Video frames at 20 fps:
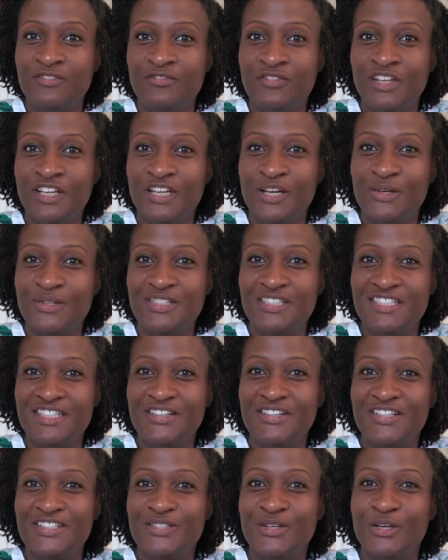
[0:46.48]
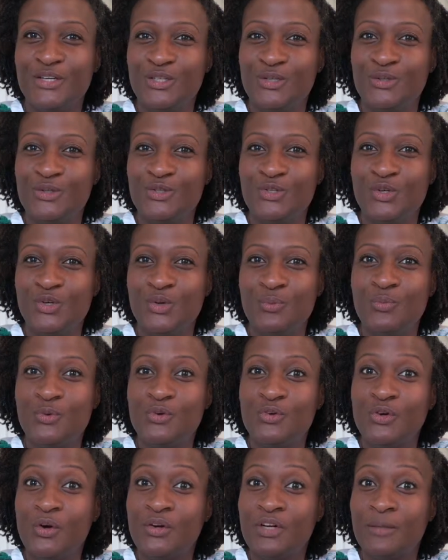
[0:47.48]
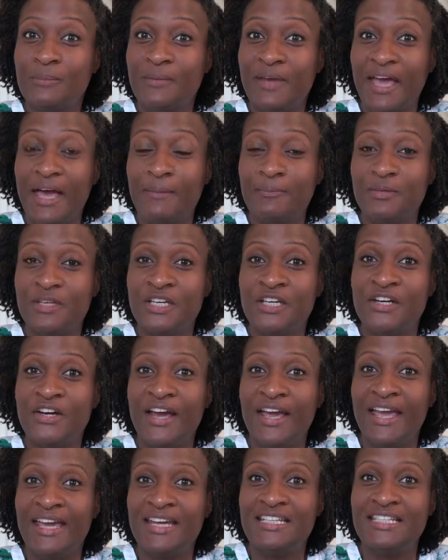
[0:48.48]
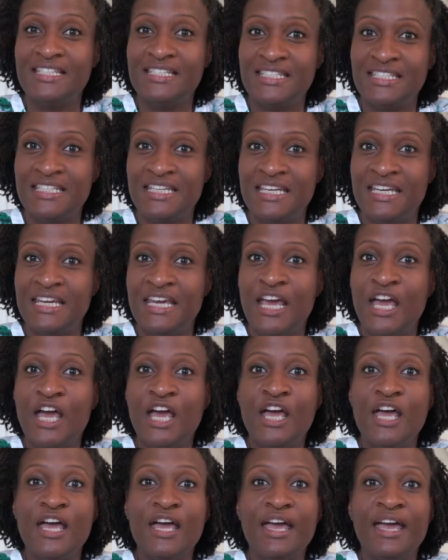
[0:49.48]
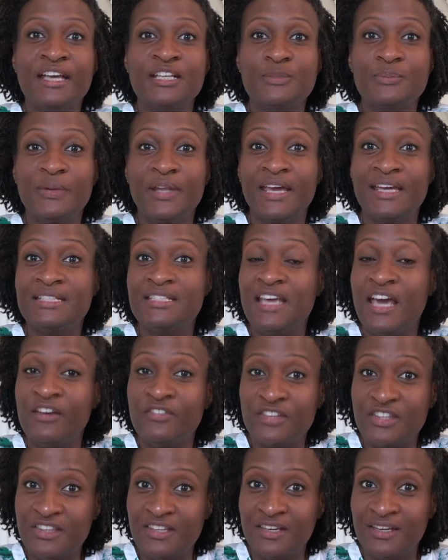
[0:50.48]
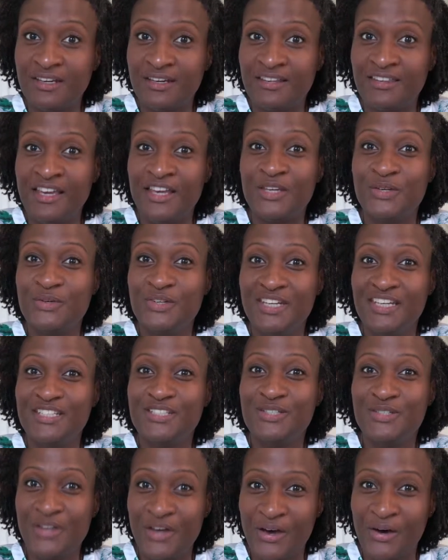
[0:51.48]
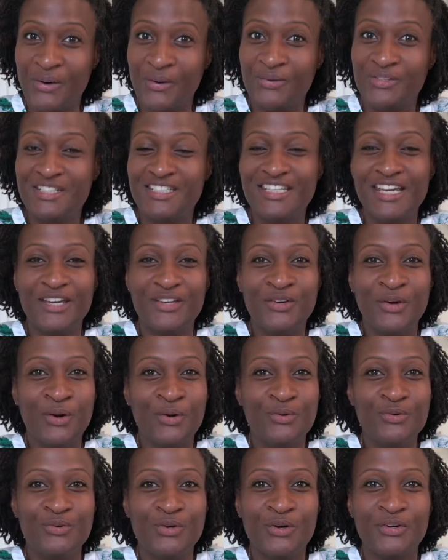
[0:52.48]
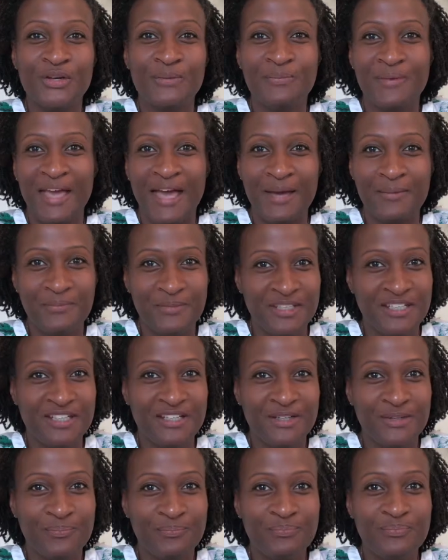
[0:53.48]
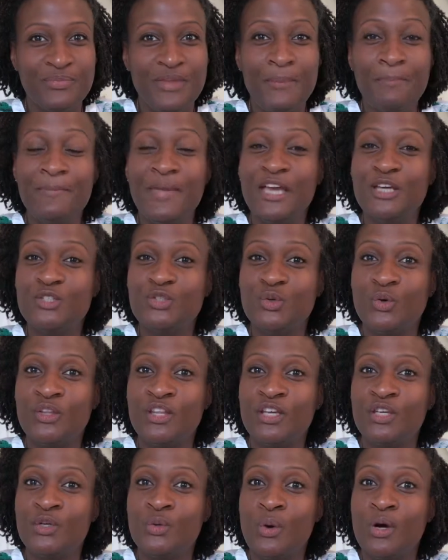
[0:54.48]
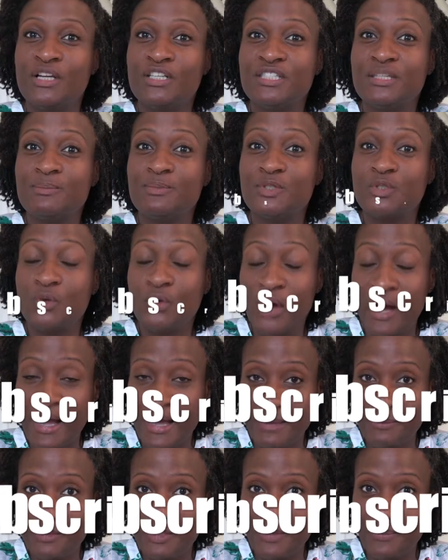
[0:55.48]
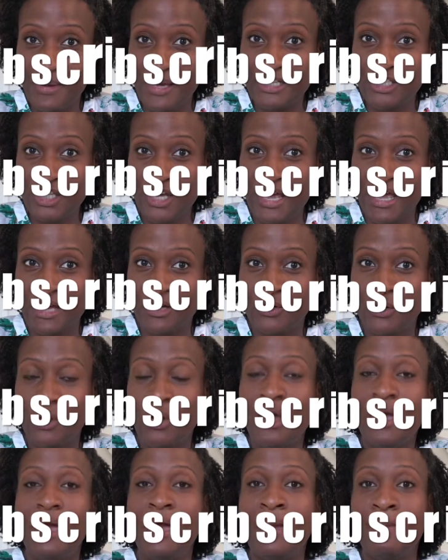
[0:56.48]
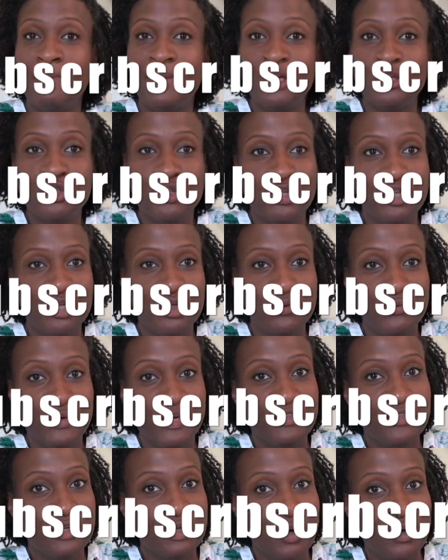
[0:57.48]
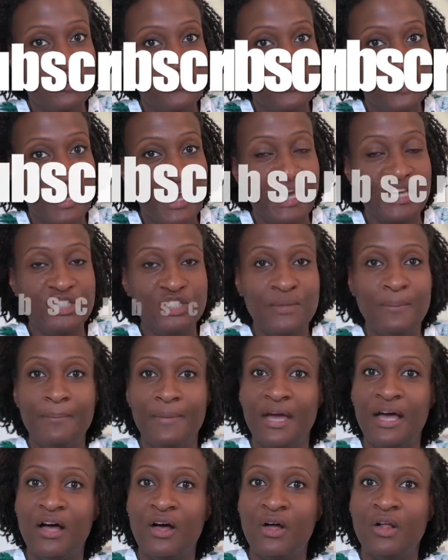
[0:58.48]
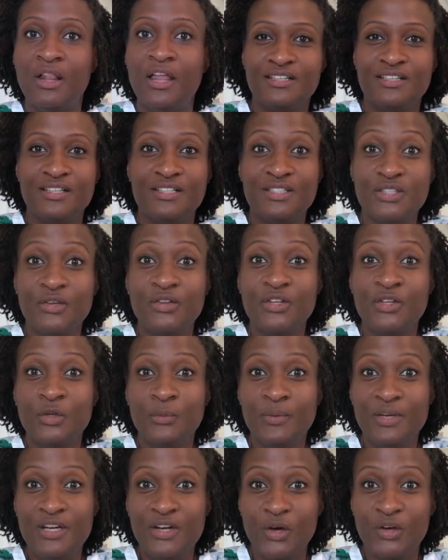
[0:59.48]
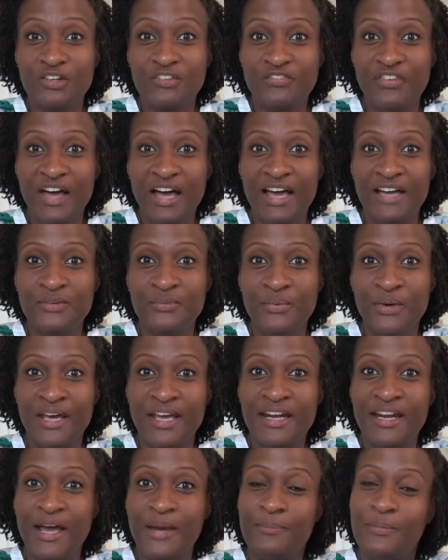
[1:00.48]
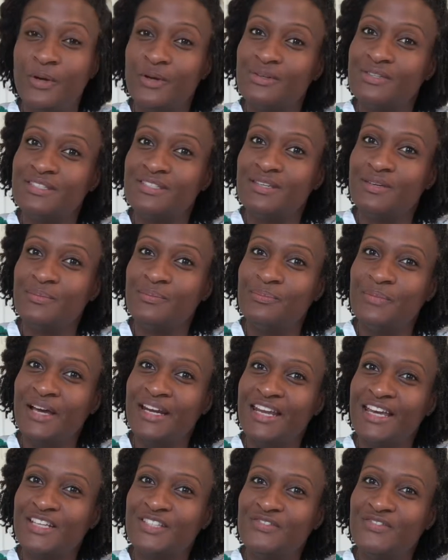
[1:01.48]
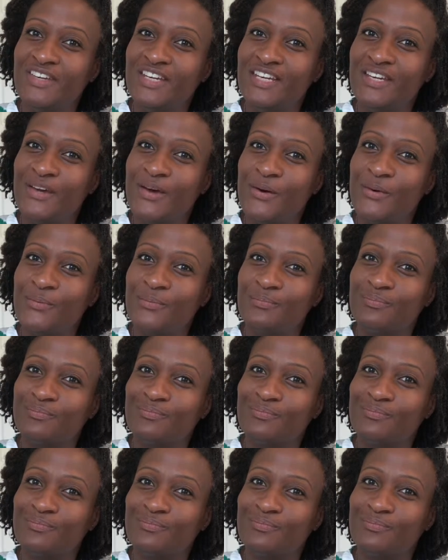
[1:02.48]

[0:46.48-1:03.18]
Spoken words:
video series on YouTube, Grown-Up Gap Year A to Z, explains everything that you need to know to take your own grown-up gap year. Make sure that you are subscribed to my channel and make sure that you ring the notification bell so that you'll be notified when I post my next video.